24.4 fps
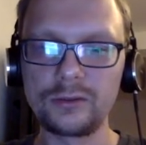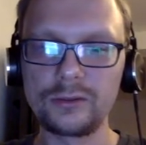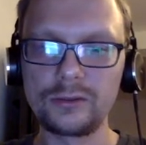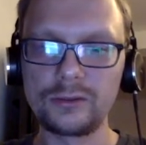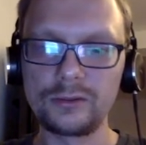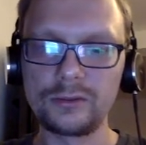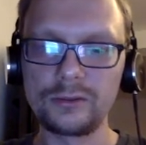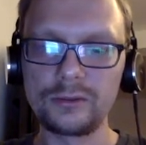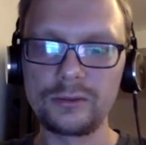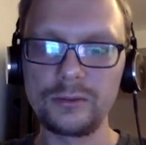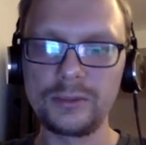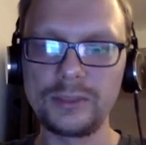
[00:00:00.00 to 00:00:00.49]

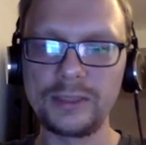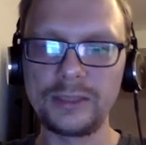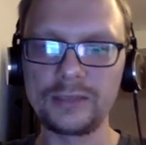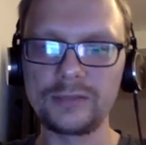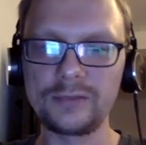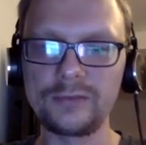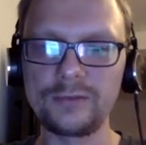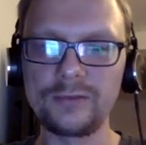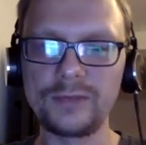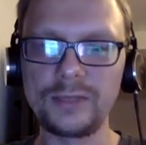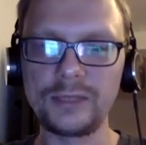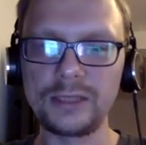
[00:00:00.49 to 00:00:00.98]
to that
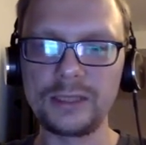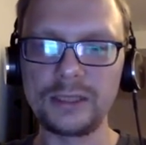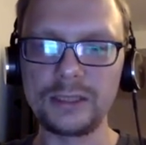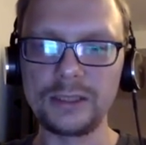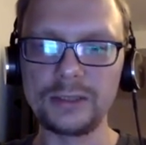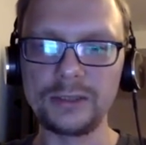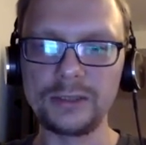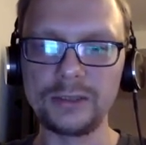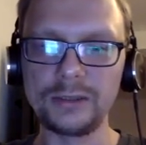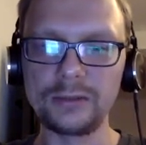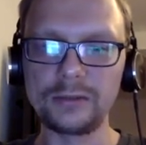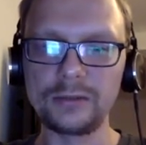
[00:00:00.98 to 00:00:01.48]

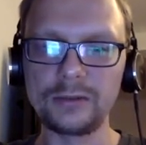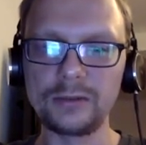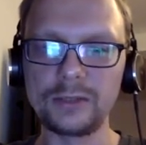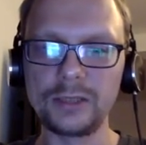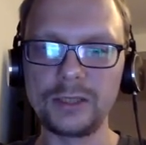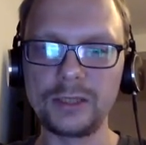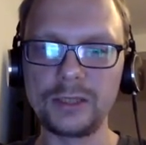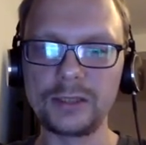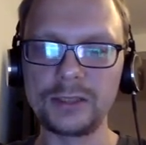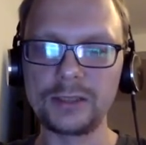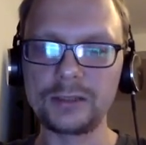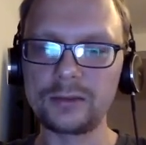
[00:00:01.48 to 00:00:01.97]
value.
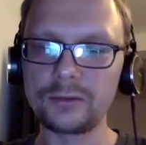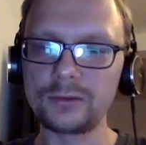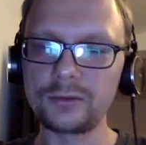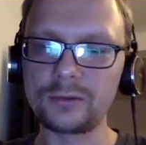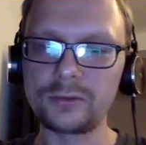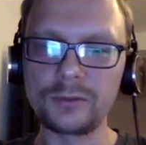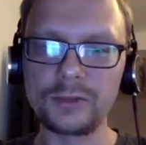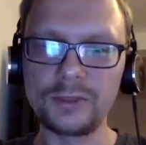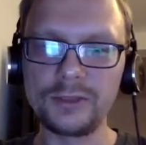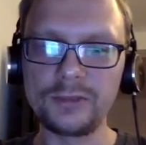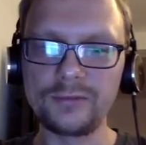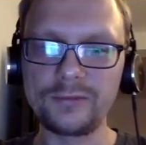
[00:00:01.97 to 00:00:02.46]
And that looks
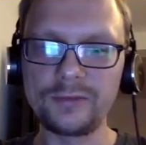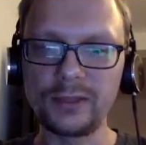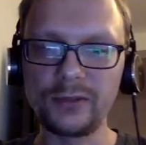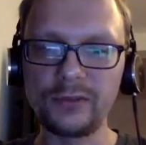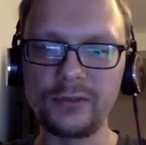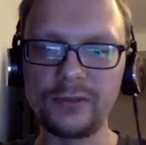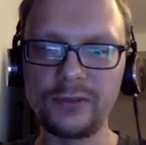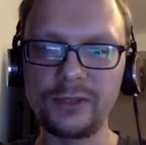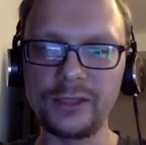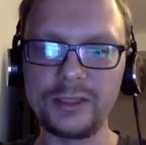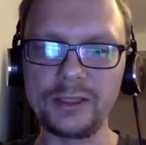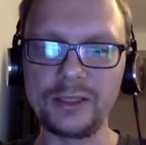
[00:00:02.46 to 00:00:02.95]
really
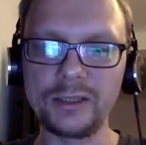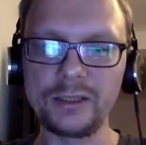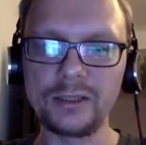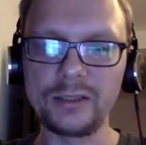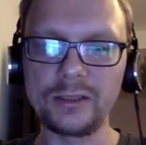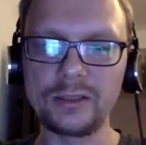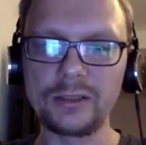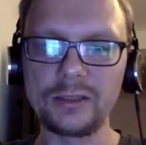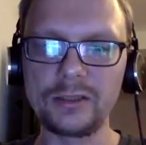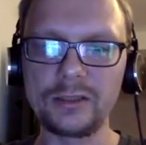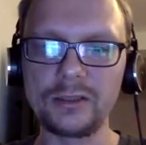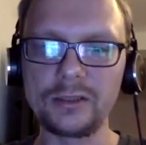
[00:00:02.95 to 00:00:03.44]
fancy,
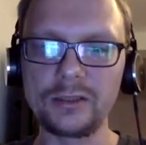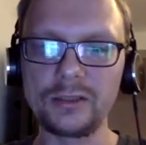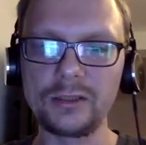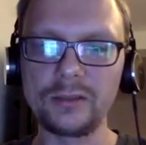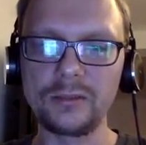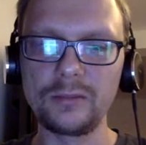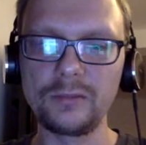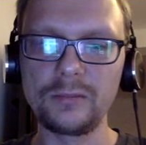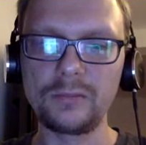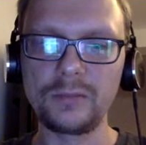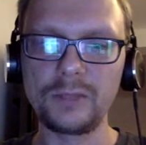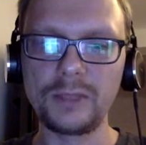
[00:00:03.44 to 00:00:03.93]

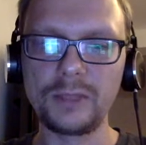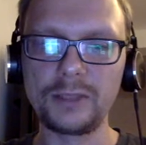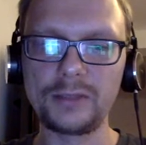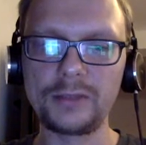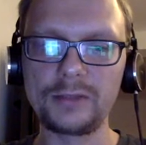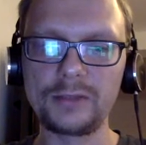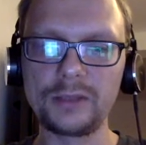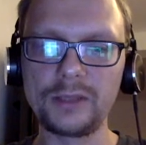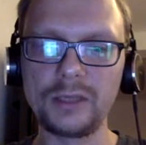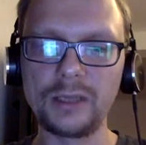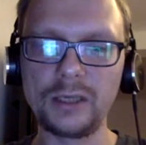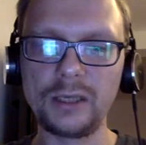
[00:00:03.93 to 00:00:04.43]

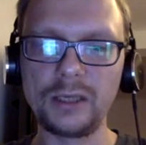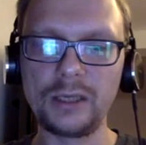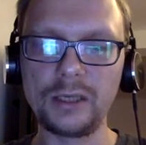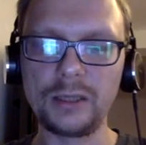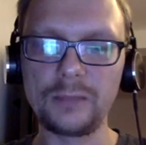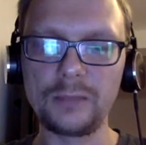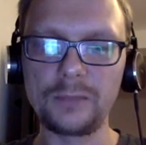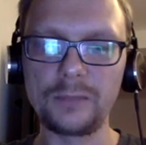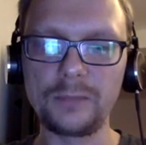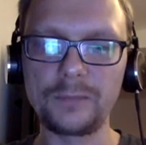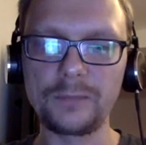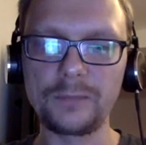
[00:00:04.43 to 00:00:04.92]
but I